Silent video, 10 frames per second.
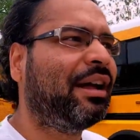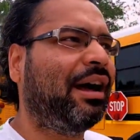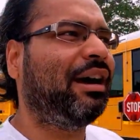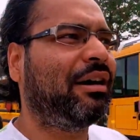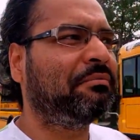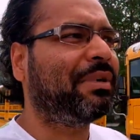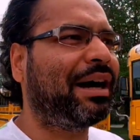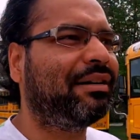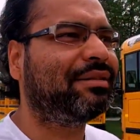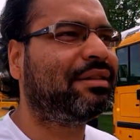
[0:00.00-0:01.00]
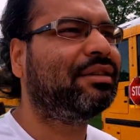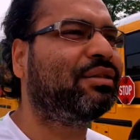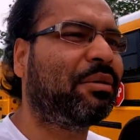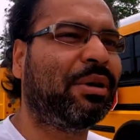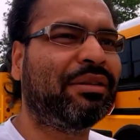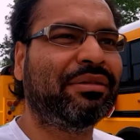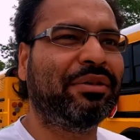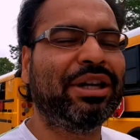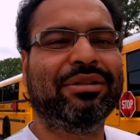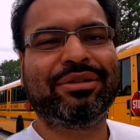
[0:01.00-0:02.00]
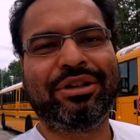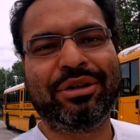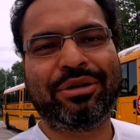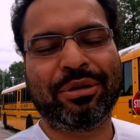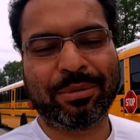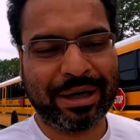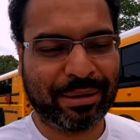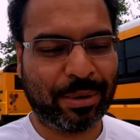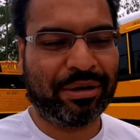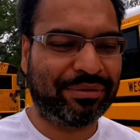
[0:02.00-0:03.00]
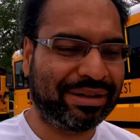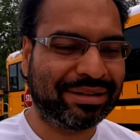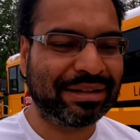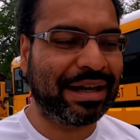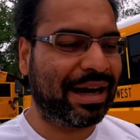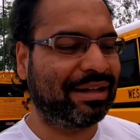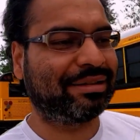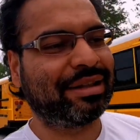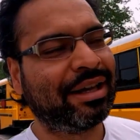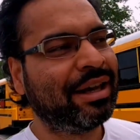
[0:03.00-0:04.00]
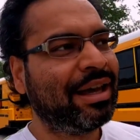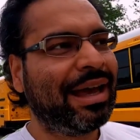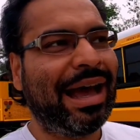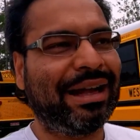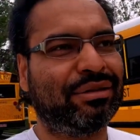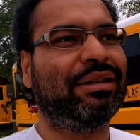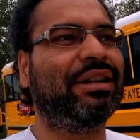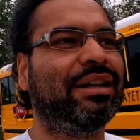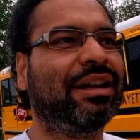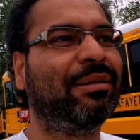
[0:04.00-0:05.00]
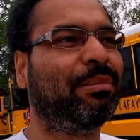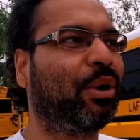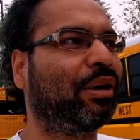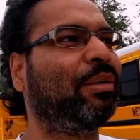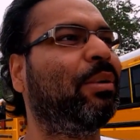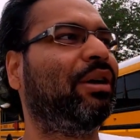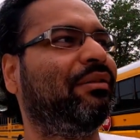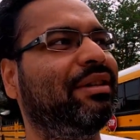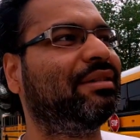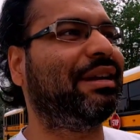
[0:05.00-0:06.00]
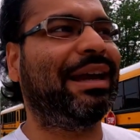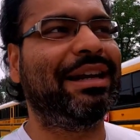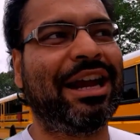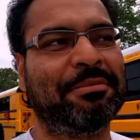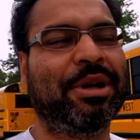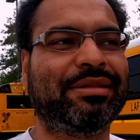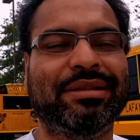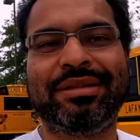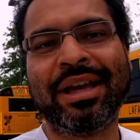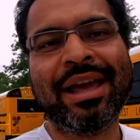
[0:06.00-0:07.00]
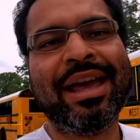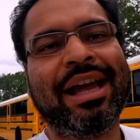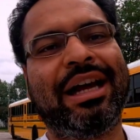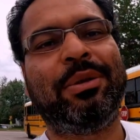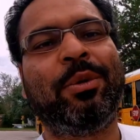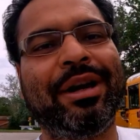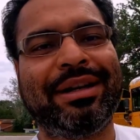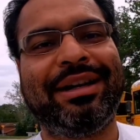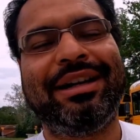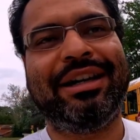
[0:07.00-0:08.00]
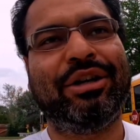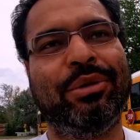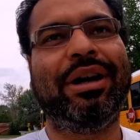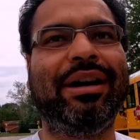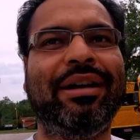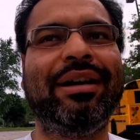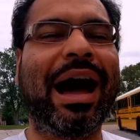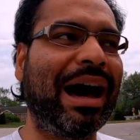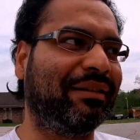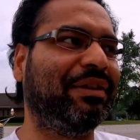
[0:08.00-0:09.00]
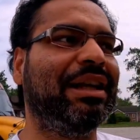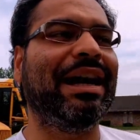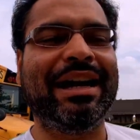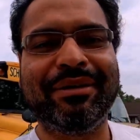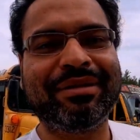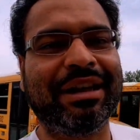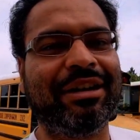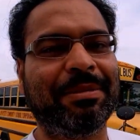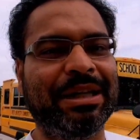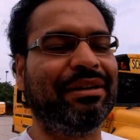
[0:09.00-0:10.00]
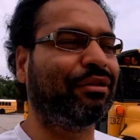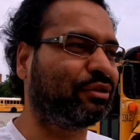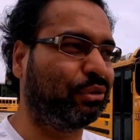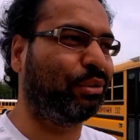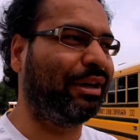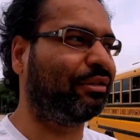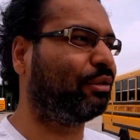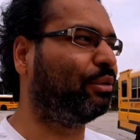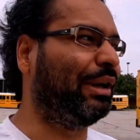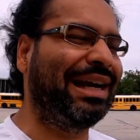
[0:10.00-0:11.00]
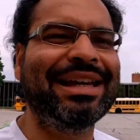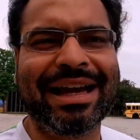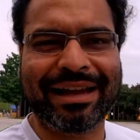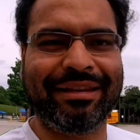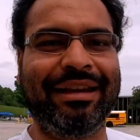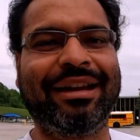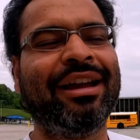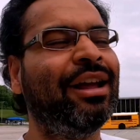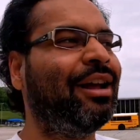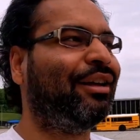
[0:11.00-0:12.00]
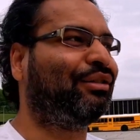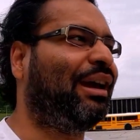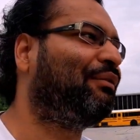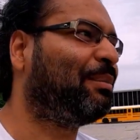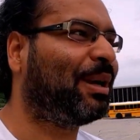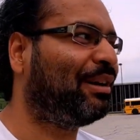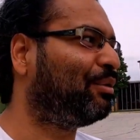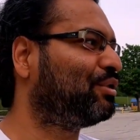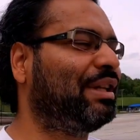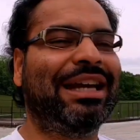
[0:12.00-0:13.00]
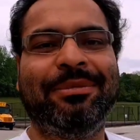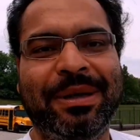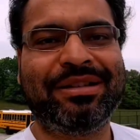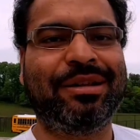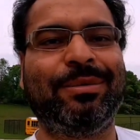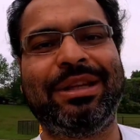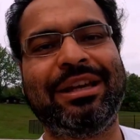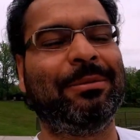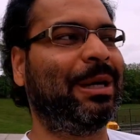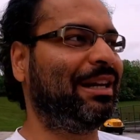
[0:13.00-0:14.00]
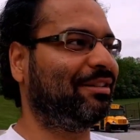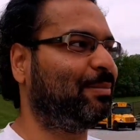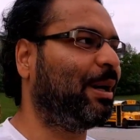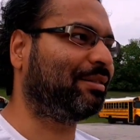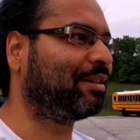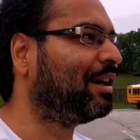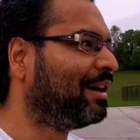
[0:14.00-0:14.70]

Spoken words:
I recently saw one of the videos on YouTube where one of these guys actually bought one of these second-hand buses, converted it into a RV kind of setup, and he was touring through India, I think. So everybody was taking pictures with him and his bus.